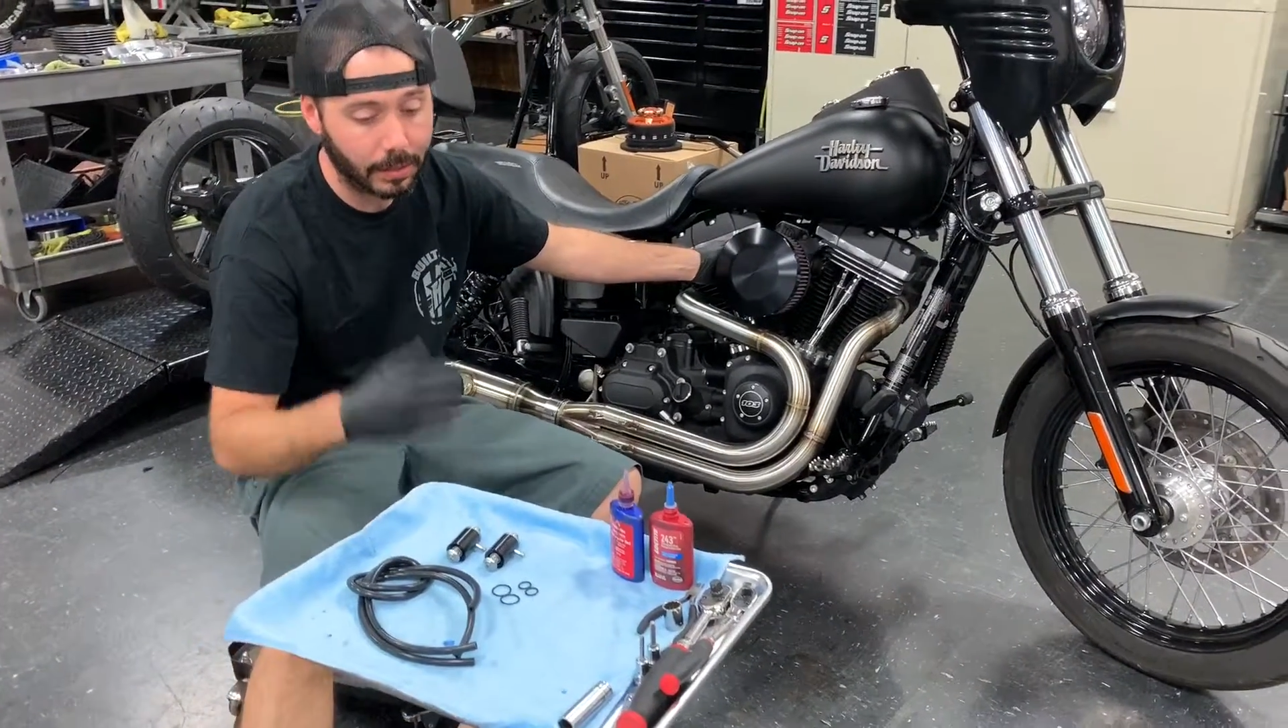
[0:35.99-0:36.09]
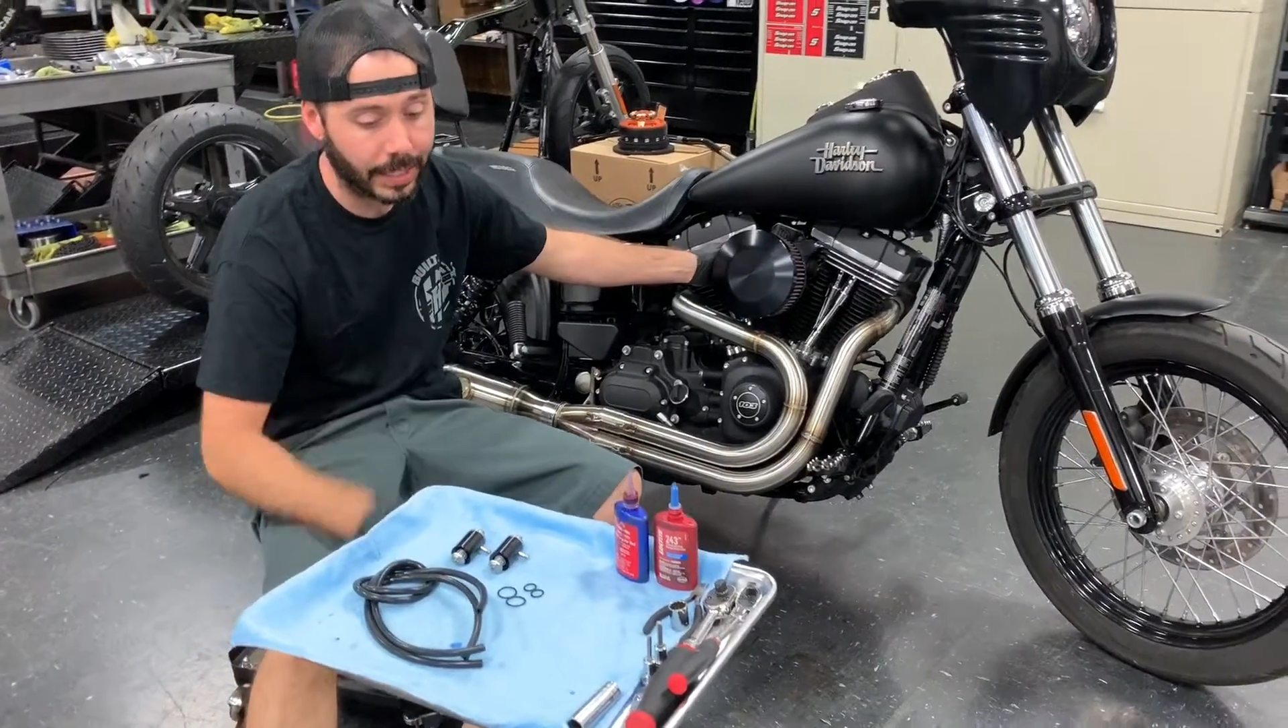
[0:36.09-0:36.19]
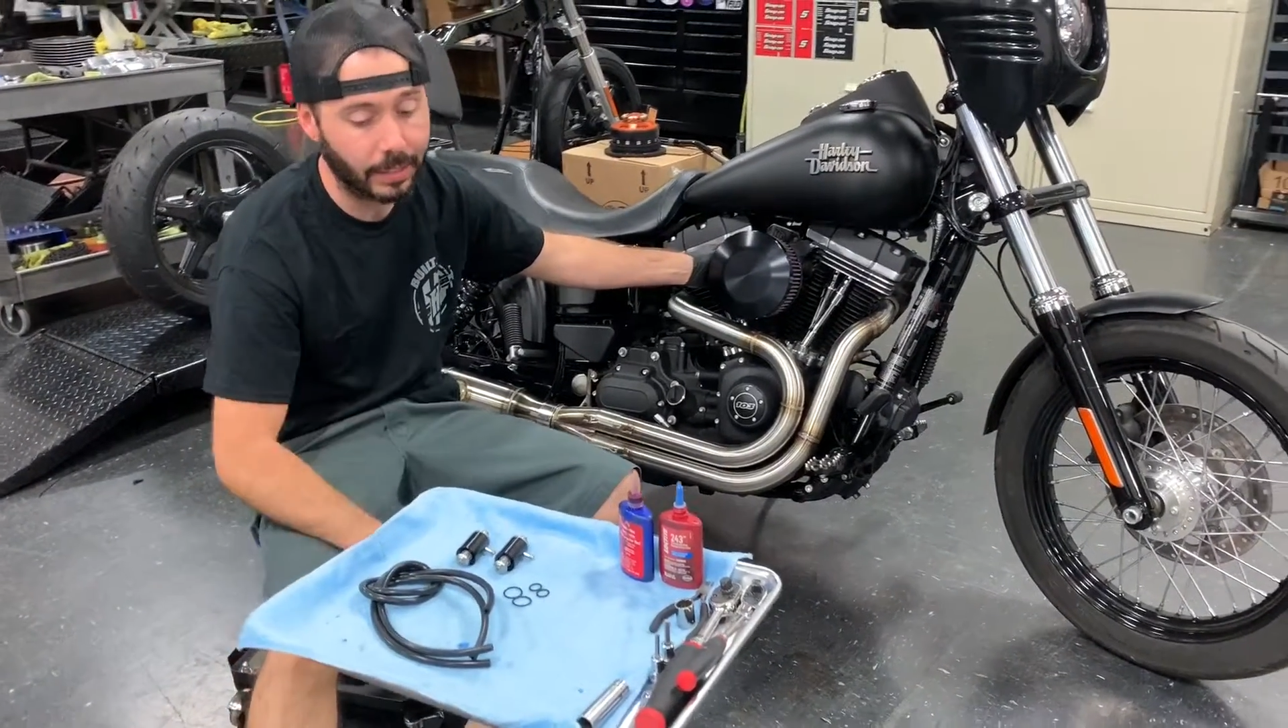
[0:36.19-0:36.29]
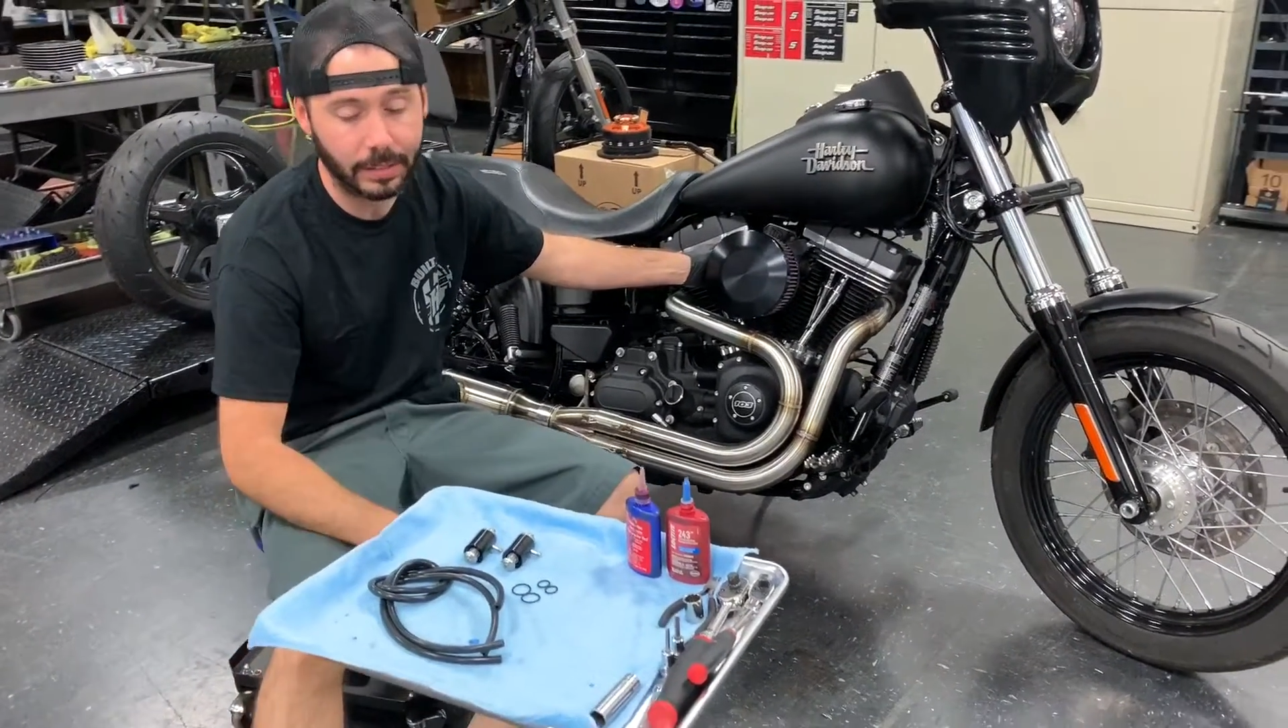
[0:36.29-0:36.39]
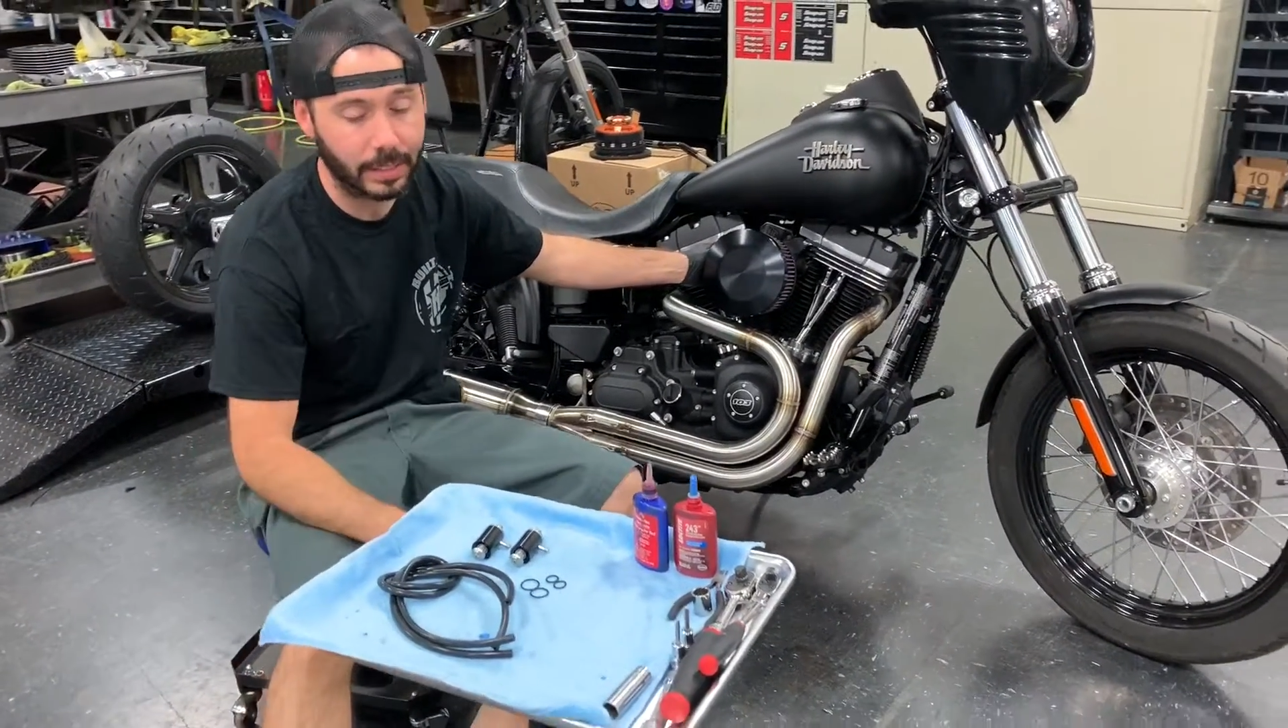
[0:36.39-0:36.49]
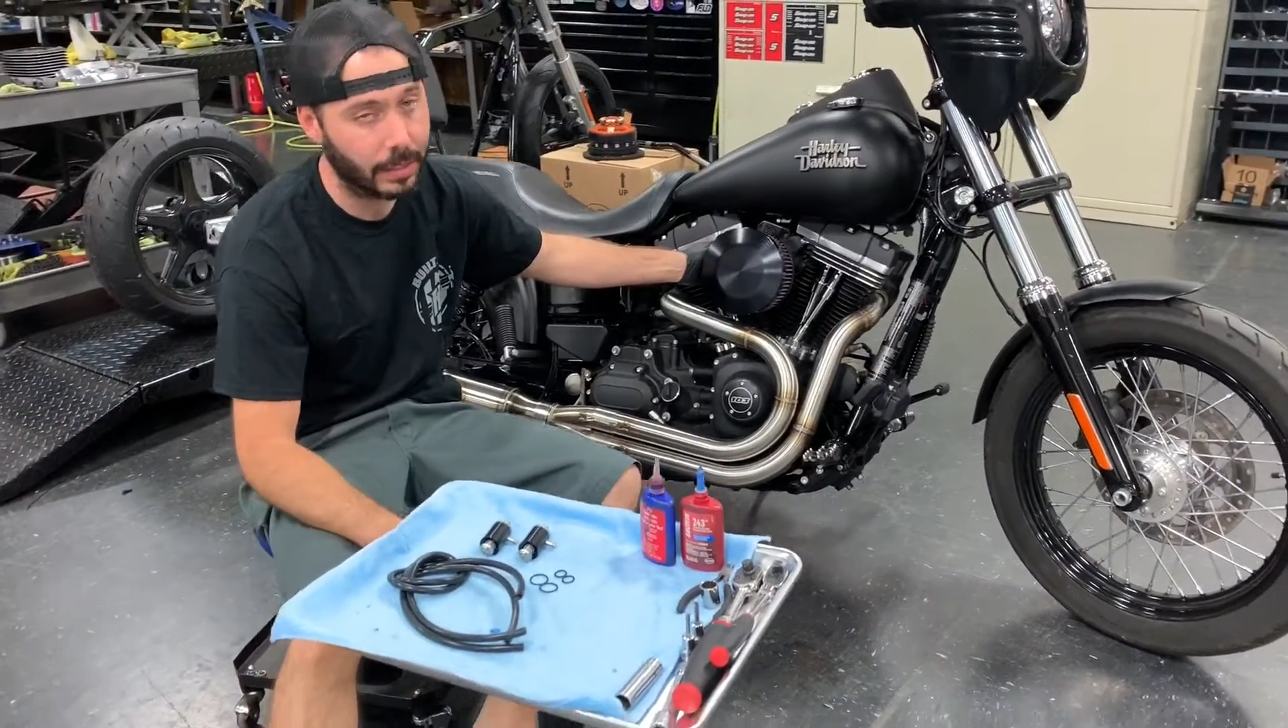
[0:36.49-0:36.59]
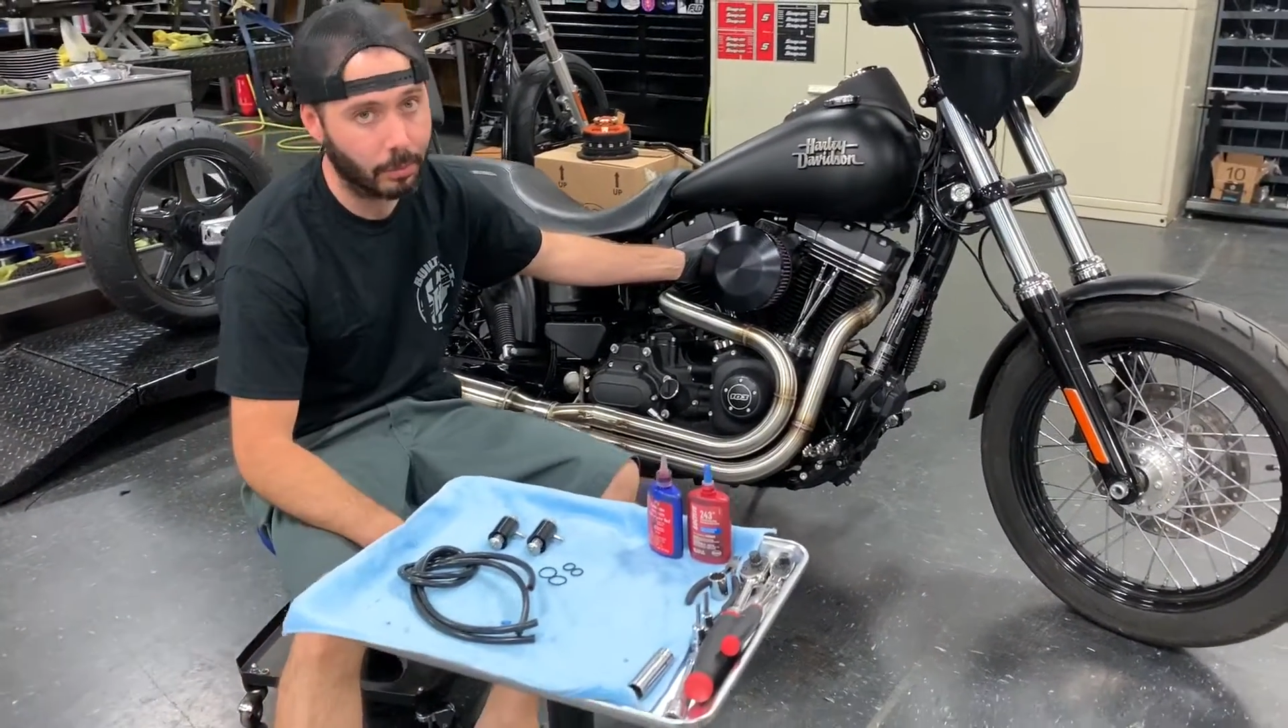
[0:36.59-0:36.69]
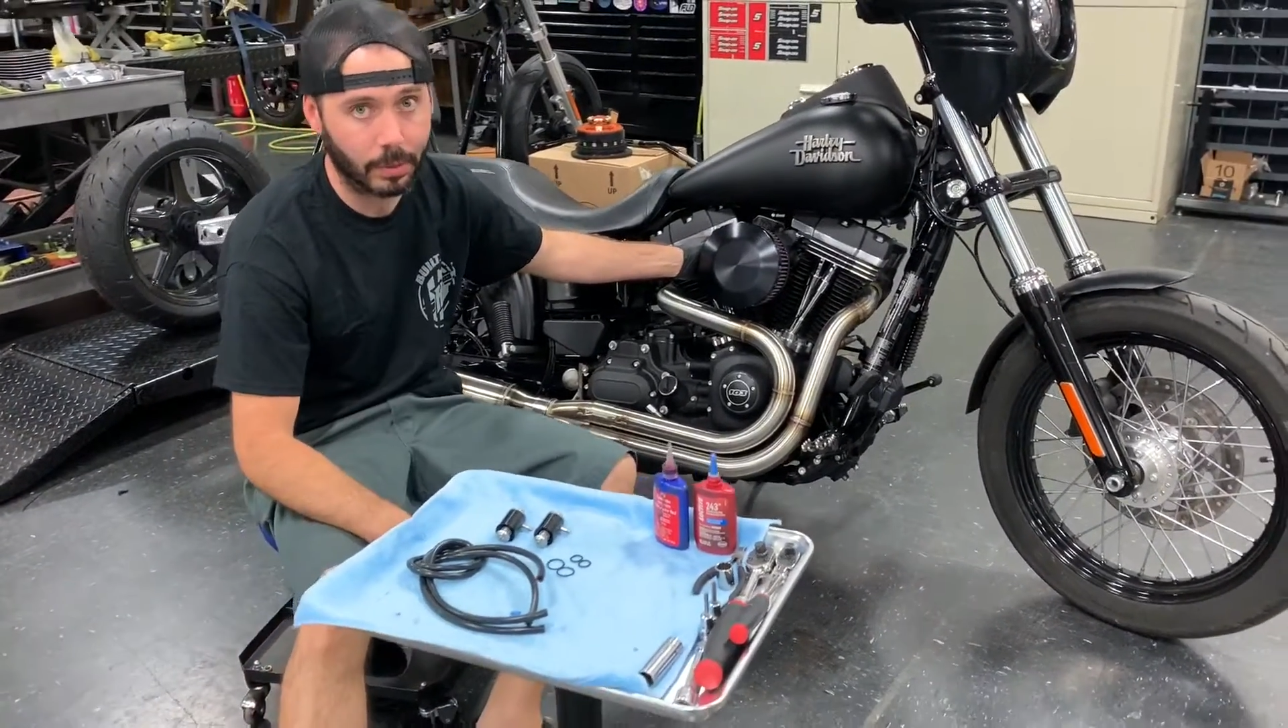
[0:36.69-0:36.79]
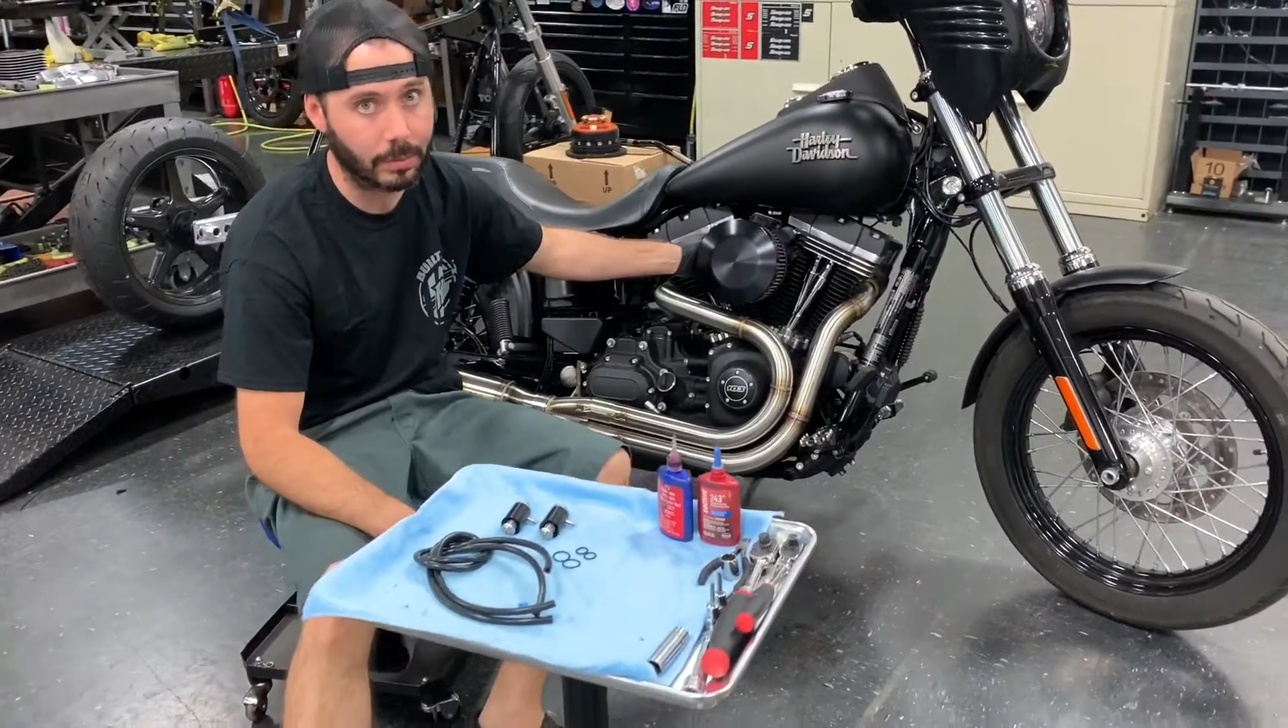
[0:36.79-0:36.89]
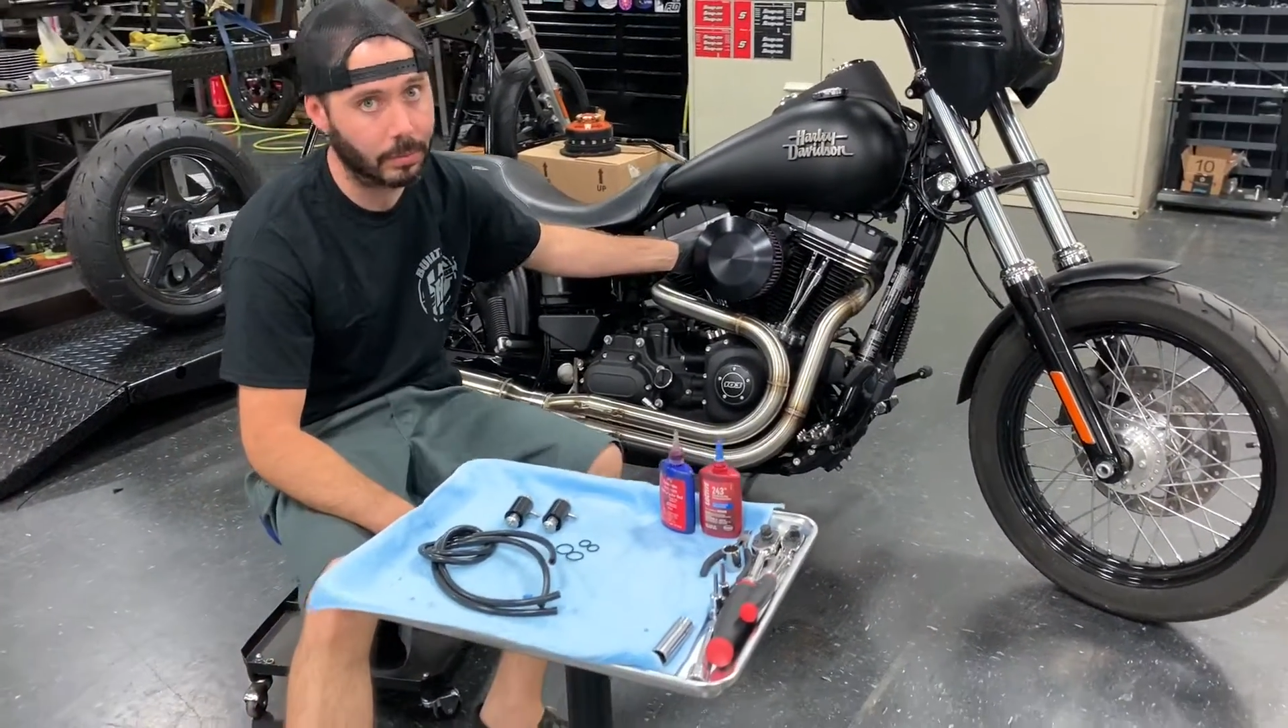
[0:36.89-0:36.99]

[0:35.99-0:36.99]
Guaranteed it works